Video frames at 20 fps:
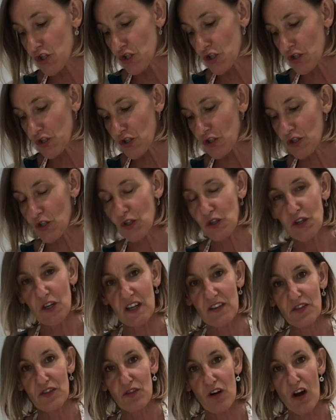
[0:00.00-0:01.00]
just so that
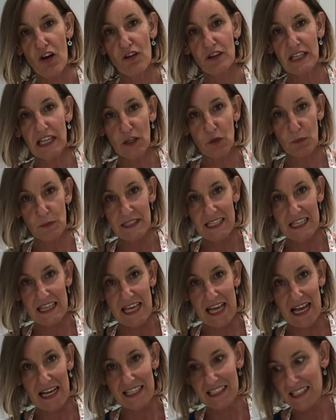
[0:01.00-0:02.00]
if there are any lumps in the
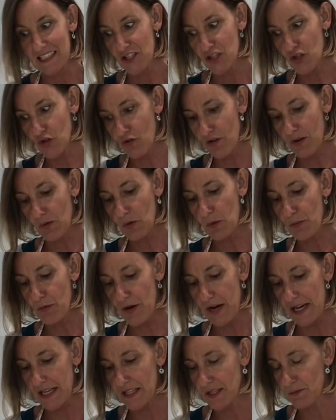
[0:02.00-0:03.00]
icing sugar, it will
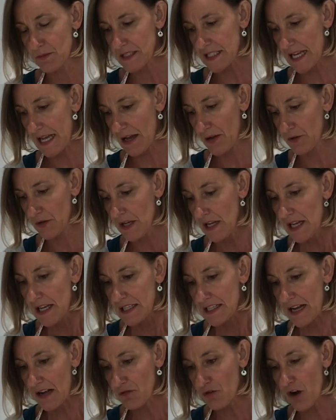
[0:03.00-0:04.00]
break them down.
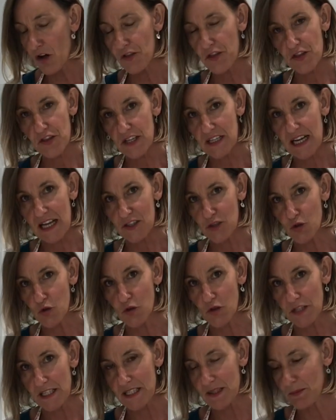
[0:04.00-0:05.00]
Now, rather than add all
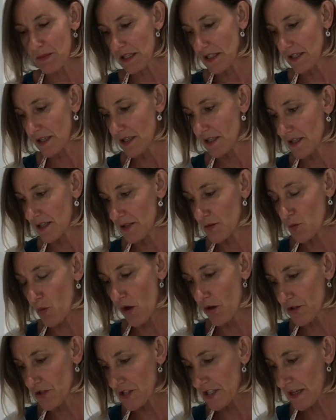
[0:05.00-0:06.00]
this milk at
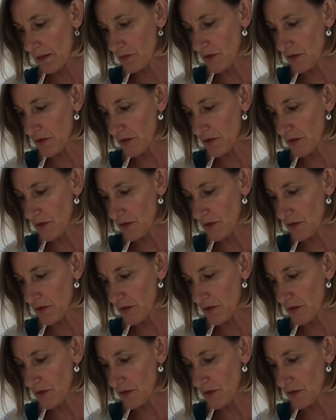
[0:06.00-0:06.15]
once, I'm